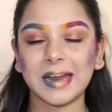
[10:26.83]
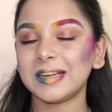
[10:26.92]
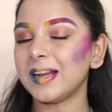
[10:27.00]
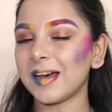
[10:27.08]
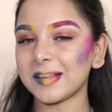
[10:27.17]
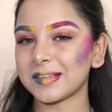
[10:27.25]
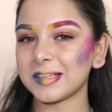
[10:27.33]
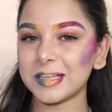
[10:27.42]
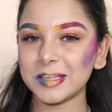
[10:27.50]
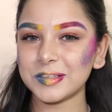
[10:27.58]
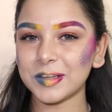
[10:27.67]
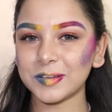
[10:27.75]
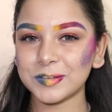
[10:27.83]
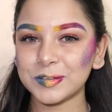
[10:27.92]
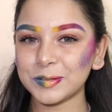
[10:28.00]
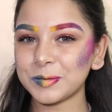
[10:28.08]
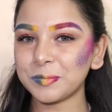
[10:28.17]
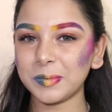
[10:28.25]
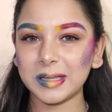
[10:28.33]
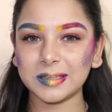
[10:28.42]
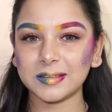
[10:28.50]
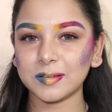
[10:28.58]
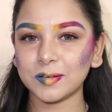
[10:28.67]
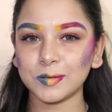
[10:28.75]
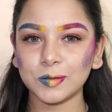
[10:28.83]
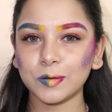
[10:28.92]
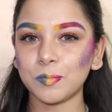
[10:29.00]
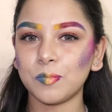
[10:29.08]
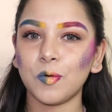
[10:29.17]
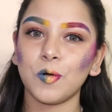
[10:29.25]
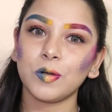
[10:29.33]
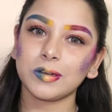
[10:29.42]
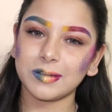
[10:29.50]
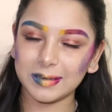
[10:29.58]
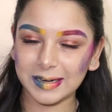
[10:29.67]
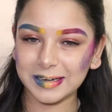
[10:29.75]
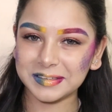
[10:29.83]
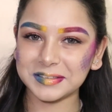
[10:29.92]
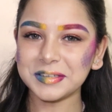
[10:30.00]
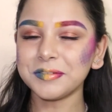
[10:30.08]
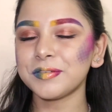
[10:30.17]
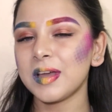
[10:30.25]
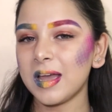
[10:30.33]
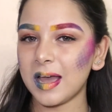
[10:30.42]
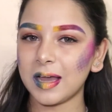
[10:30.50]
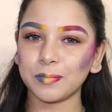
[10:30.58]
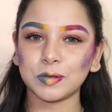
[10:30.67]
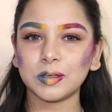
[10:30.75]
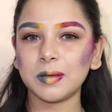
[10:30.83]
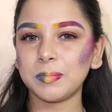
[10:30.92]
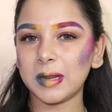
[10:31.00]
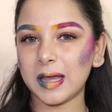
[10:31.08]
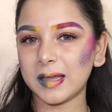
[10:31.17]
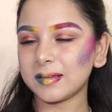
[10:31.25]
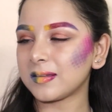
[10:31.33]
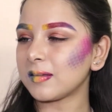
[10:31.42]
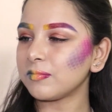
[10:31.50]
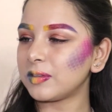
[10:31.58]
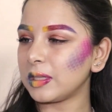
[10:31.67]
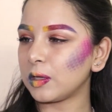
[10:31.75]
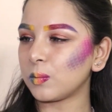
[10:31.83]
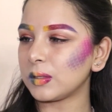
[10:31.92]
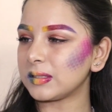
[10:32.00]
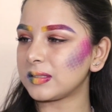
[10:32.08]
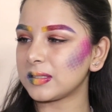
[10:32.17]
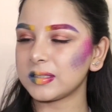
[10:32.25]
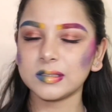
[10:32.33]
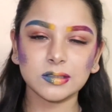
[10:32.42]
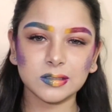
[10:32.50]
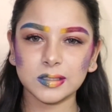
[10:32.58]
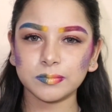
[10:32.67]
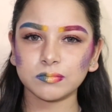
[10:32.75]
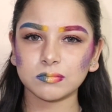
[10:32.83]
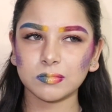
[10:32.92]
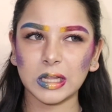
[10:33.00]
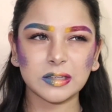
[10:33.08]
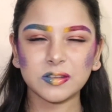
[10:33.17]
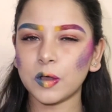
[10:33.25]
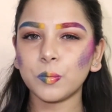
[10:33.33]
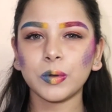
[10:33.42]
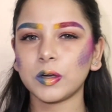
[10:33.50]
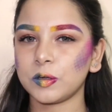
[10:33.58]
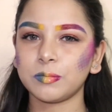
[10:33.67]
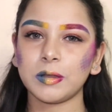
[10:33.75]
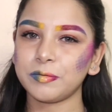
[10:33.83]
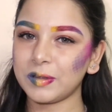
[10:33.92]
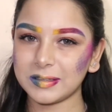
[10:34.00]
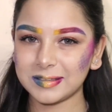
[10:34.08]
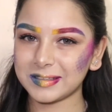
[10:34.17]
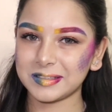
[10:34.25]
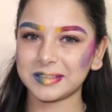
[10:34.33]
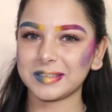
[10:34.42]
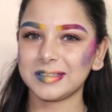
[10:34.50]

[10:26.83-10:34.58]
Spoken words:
And lastly, just to make this look more creative, I'm gonna apply some sequences somewhere on my face.